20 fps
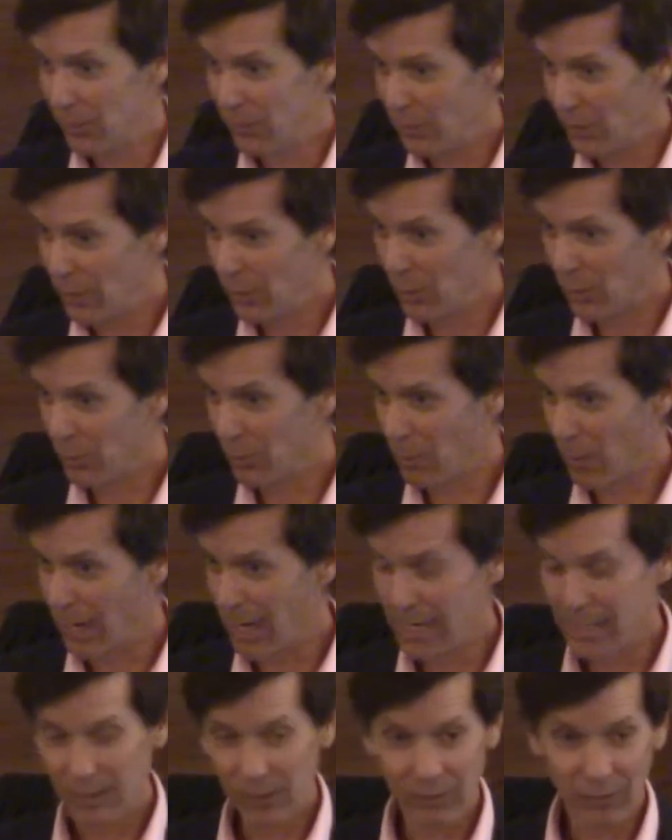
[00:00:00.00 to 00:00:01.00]
in your brain,
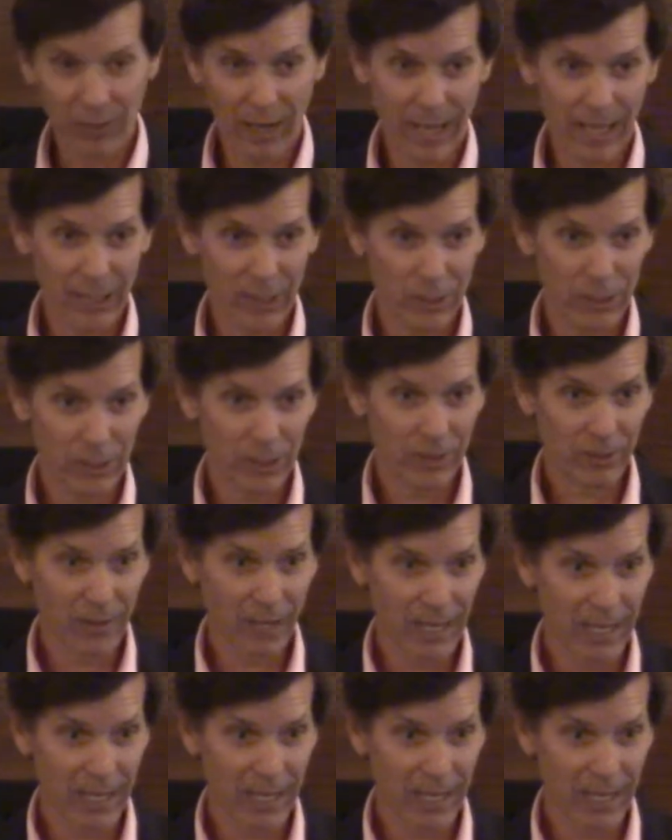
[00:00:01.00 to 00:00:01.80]
it's not a good thing.